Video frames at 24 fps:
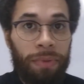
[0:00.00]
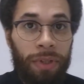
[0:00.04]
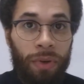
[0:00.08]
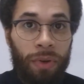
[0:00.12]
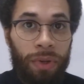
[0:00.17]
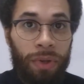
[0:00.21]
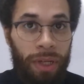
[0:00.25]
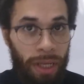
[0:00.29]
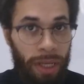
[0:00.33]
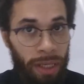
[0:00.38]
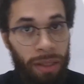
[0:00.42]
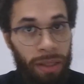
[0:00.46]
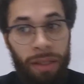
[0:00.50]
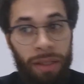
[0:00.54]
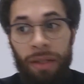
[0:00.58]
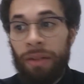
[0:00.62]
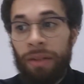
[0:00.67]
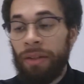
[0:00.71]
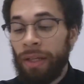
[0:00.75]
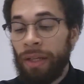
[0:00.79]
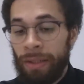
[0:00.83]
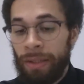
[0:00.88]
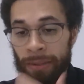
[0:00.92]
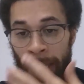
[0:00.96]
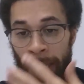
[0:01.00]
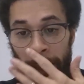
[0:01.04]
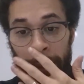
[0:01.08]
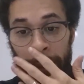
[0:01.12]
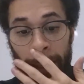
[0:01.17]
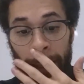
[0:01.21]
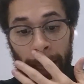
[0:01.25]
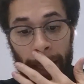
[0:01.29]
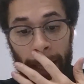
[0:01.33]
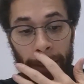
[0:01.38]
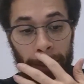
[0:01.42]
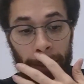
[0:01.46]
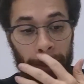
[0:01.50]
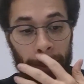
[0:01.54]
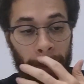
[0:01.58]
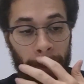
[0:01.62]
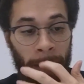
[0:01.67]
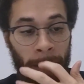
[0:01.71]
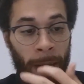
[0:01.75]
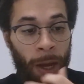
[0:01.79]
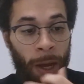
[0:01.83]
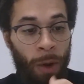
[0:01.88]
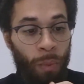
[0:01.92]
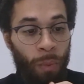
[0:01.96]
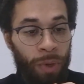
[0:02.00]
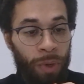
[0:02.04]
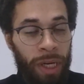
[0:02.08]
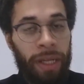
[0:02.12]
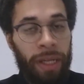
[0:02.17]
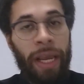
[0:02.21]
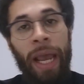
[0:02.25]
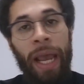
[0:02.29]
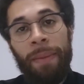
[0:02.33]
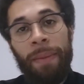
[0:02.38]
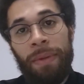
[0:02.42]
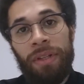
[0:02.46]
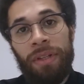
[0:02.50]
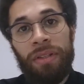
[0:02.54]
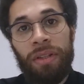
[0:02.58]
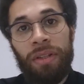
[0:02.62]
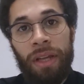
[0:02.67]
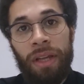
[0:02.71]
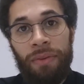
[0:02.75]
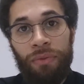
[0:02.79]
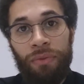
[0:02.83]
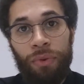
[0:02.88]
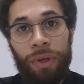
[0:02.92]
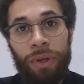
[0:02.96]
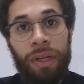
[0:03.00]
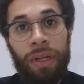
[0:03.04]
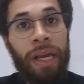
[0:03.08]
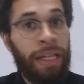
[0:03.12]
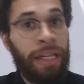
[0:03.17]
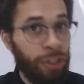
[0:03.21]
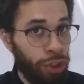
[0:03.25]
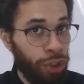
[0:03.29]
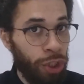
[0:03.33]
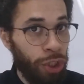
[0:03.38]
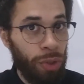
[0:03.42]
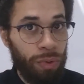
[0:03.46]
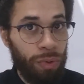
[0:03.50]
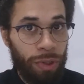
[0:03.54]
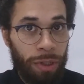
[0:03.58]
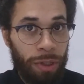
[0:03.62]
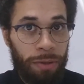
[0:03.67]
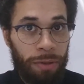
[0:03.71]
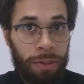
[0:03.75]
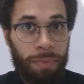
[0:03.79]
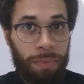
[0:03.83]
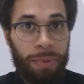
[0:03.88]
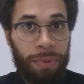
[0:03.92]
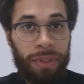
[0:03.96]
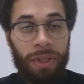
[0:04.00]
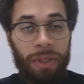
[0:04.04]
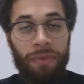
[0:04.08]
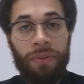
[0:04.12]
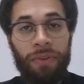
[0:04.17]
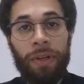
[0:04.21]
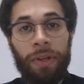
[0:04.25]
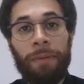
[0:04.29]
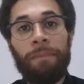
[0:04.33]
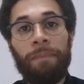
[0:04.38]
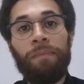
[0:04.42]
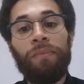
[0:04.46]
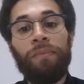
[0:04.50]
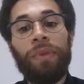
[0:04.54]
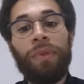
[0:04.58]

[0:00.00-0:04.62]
in England and things like that, when it came to slavery and children in specific,